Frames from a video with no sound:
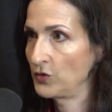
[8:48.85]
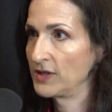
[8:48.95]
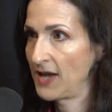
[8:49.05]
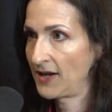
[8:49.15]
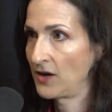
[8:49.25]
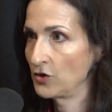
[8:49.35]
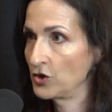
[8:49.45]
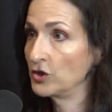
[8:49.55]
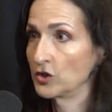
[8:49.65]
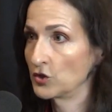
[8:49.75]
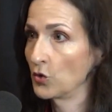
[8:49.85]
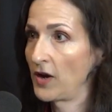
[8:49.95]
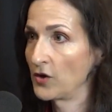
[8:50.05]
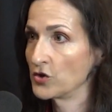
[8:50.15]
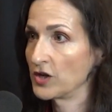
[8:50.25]
to get energy, to store
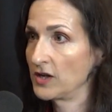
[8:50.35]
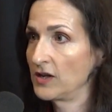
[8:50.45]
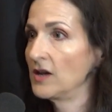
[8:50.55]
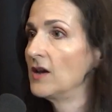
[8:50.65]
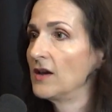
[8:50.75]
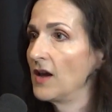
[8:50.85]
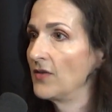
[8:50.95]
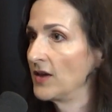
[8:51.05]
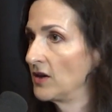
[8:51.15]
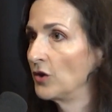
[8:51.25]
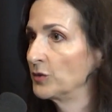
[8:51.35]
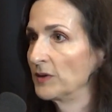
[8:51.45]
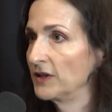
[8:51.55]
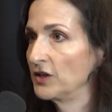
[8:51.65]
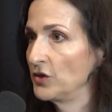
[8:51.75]
energy, and then
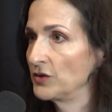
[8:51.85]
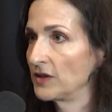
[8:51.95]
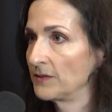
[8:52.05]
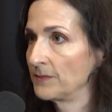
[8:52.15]
ultimately to use it.